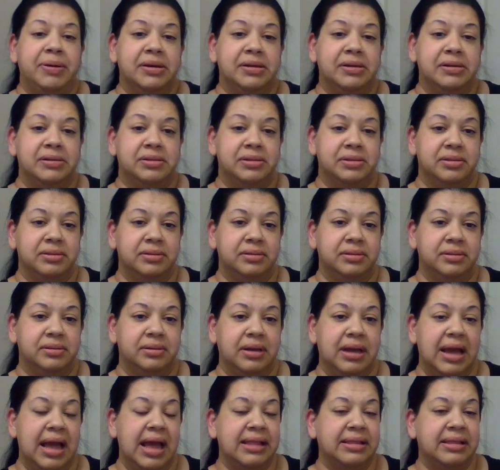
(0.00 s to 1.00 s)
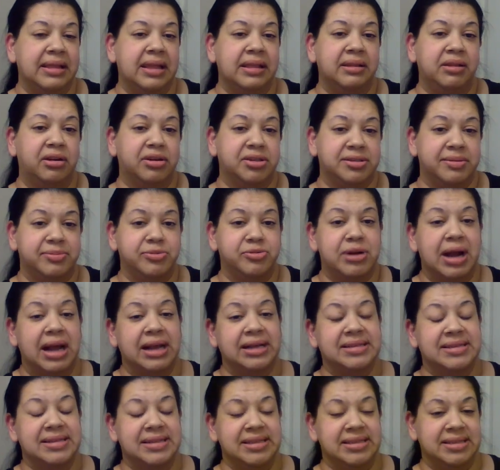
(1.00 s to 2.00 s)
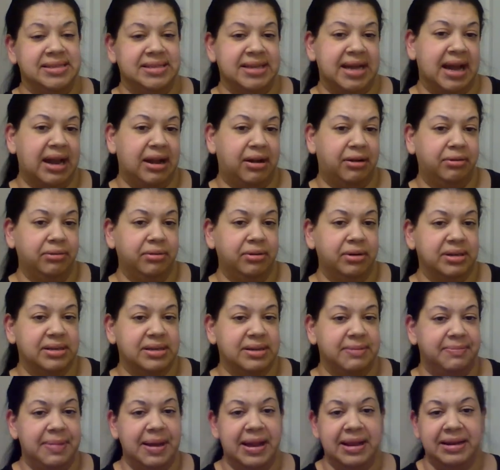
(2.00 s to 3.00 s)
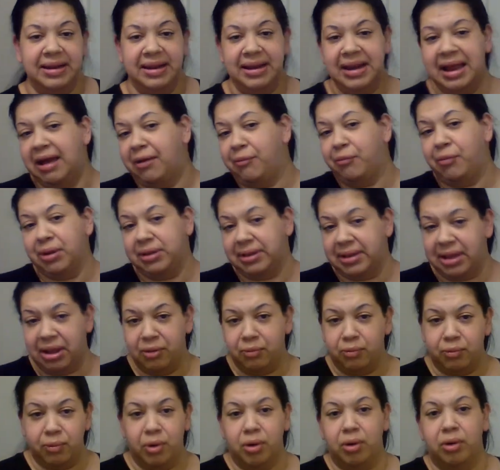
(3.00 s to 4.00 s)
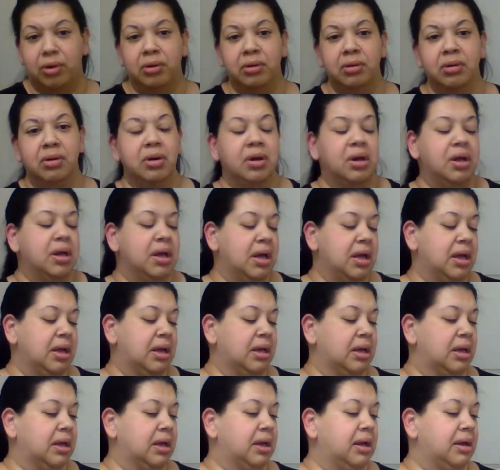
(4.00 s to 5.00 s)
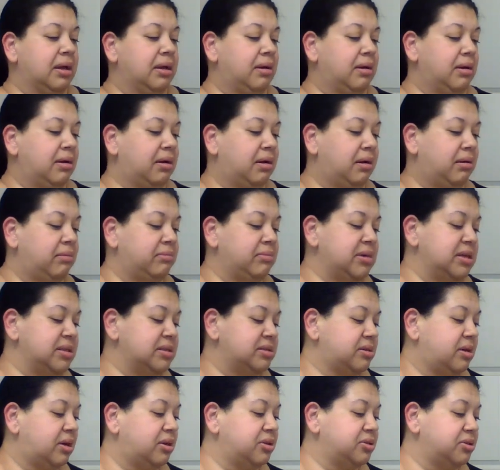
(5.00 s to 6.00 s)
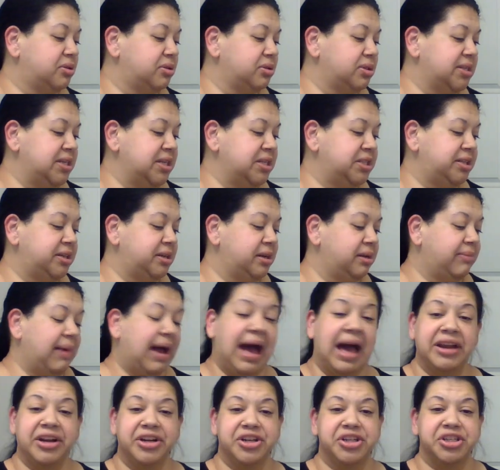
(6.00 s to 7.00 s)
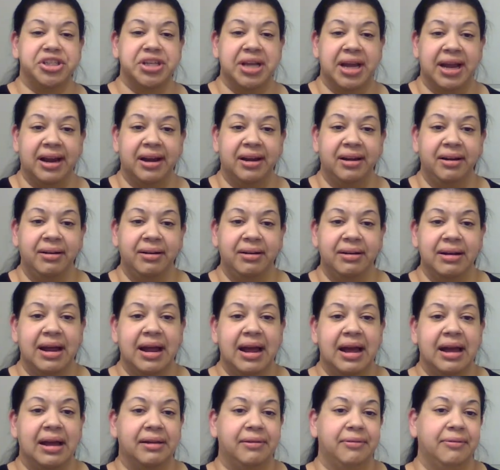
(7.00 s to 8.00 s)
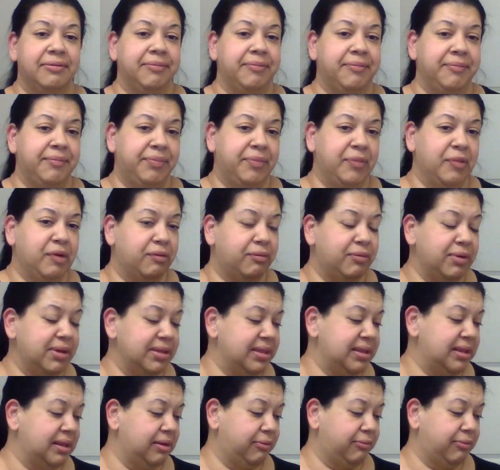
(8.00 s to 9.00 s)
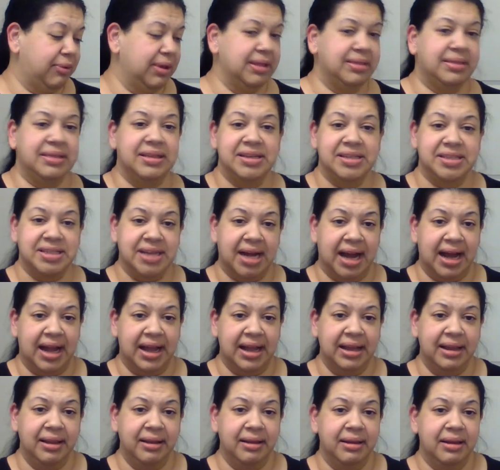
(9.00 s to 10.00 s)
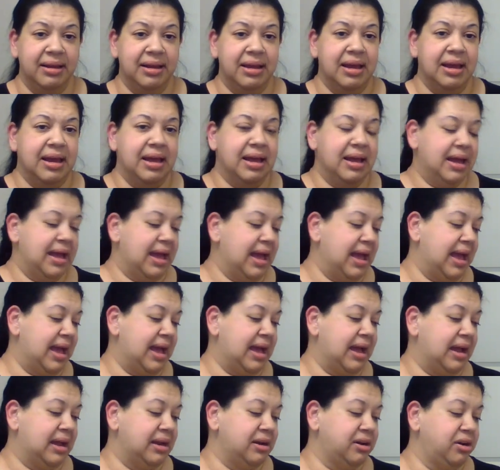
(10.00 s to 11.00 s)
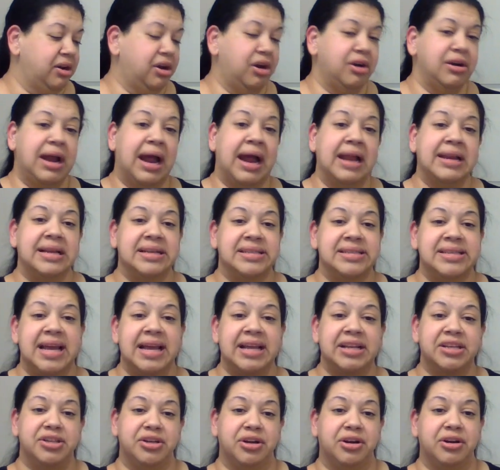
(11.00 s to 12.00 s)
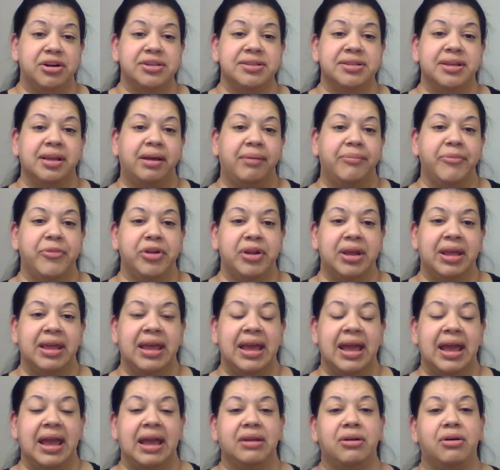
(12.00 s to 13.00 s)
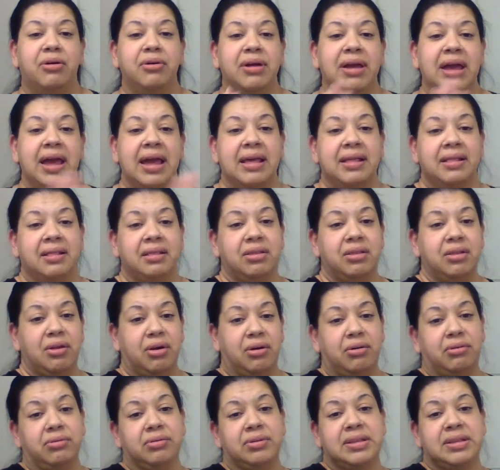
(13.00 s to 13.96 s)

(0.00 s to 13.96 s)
and then they're subtracting down depending what they roll. It's also teaching them how to share with the die, and learn how to take turns to communicate. Okay, no, this is,